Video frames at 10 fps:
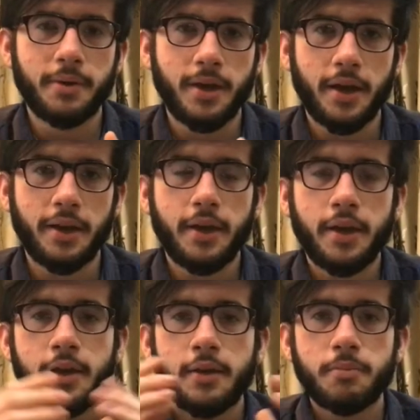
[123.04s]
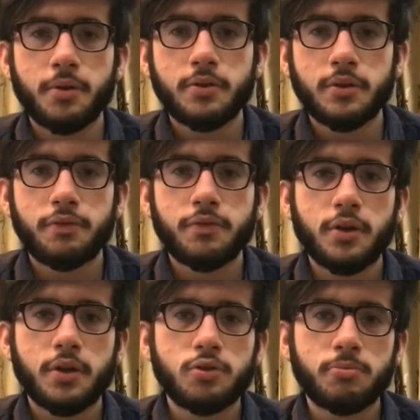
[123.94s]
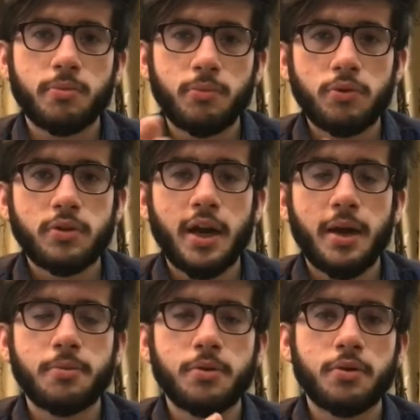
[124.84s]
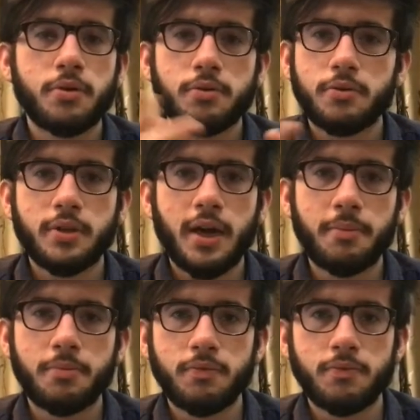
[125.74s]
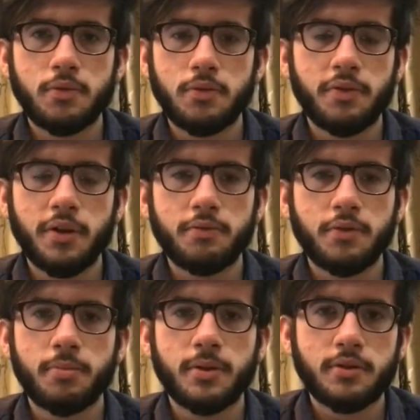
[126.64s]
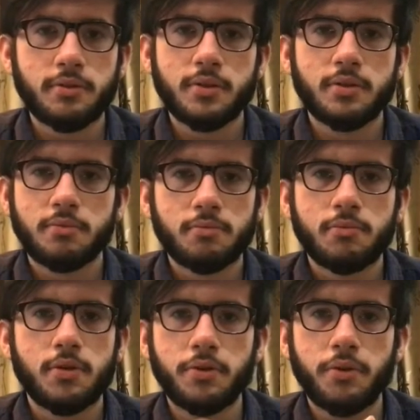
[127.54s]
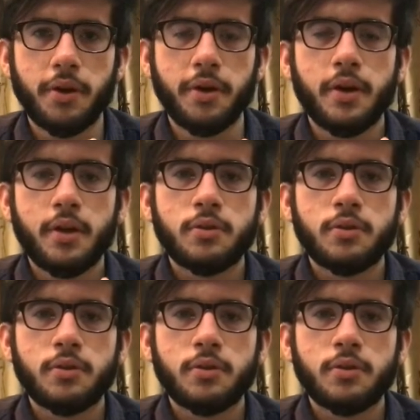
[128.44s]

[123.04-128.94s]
behind, because if you're consuming more time, your time division will be just ruined.